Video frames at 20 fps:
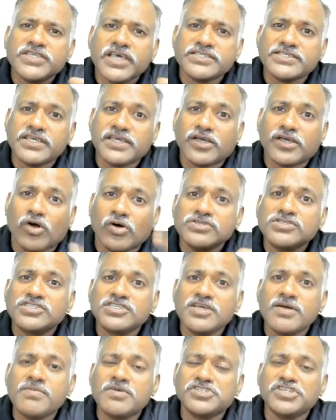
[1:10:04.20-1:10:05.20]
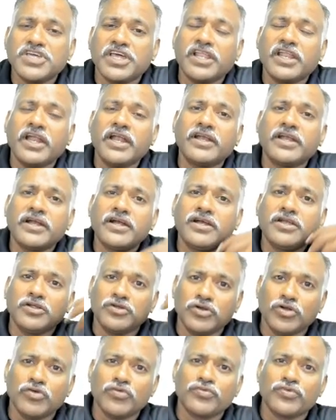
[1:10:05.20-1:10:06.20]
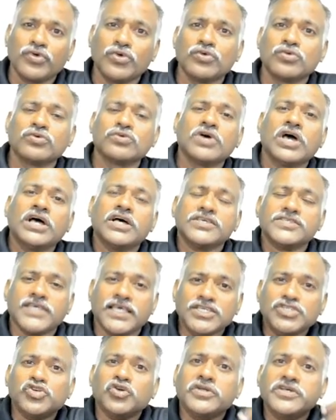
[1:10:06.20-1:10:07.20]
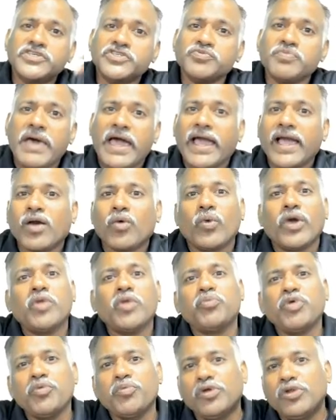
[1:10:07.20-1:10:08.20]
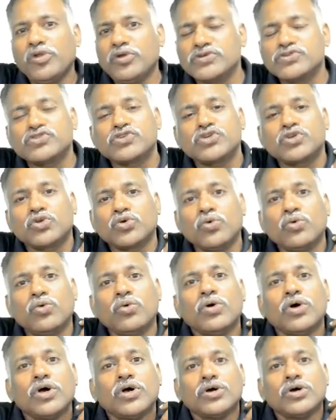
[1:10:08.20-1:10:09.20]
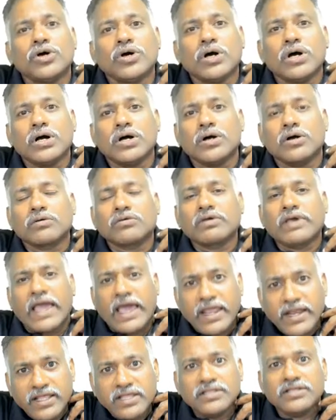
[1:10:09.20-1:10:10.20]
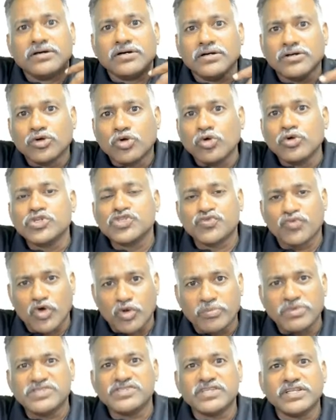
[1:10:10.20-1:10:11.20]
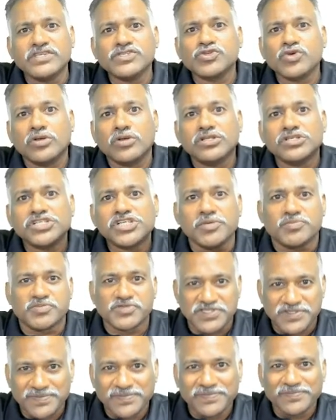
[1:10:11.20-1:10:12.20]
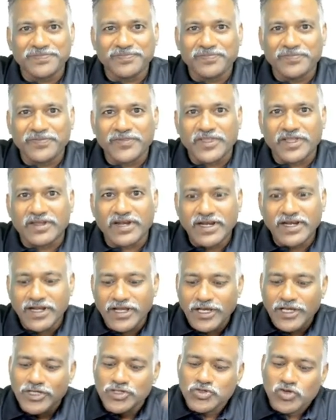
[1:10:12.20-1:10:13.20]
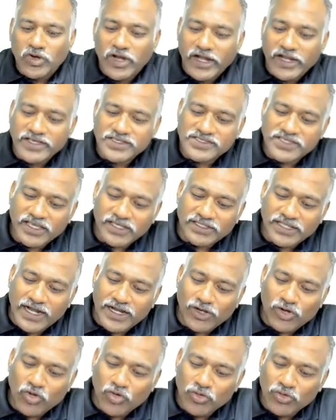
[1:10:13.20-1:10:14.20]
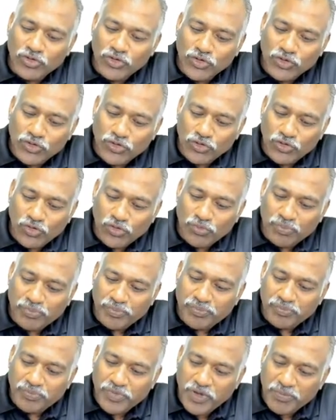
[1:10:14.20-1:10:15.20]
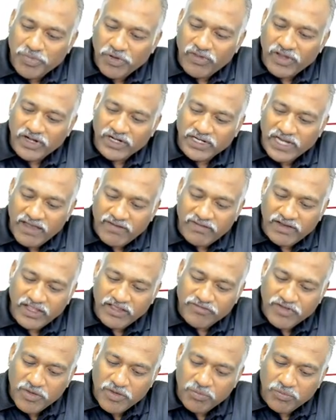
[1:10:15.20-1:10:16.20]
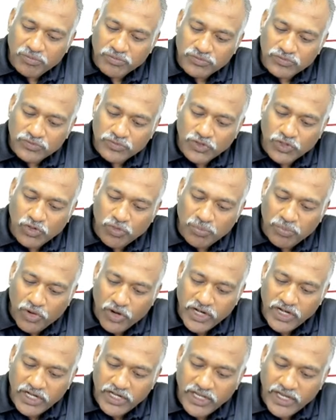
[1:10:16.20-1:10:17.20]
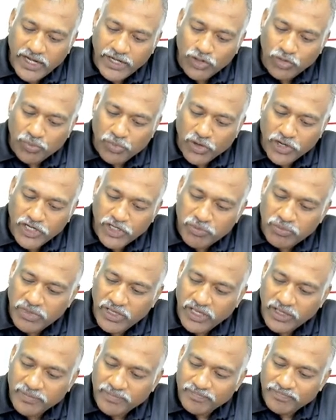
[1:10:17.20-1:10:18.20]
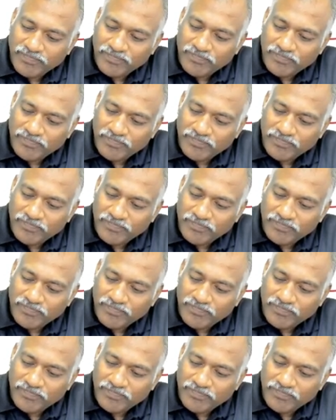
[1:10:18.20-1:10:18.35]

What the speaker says: as a concept generated, you know, few centuries back when people used to carry the goods for business on the ships, right? So let us say that, you know, people were traveling from, you know, point A to point B,